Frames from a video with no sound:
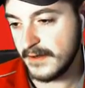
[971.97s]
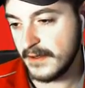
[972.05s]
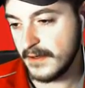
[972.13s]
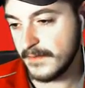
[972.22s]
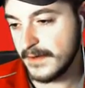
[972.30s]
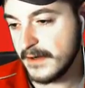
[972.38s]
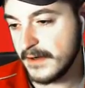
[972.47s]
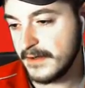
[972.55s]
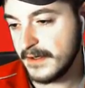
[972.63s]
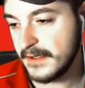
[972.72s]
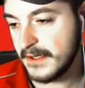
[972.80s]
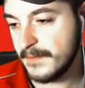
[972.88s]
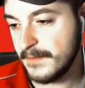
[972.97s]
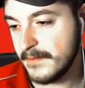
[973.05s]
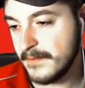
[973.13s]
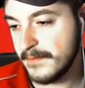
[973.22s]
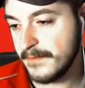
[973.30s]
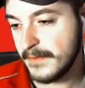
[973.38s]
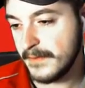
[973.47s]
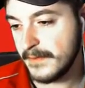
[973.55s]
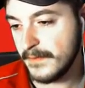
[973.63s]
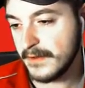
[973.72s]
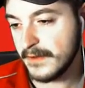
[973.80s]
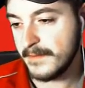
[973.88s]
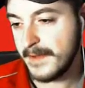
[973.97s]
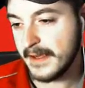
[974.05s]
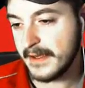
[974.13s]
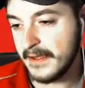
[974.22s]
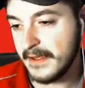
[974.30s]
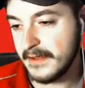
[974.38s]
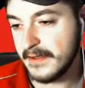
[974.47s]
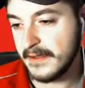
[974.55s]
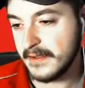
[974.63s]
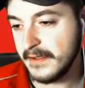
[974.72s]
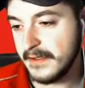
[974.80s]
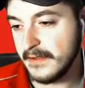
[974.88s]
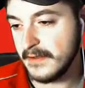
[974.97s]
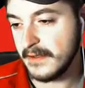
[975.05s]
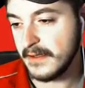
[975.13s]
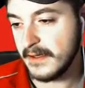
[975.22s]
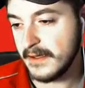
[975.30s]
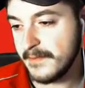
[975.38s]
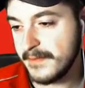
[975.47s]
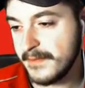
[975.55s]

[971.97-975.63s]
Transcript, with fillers: We're not going to nickname it, but we will go back and heal up.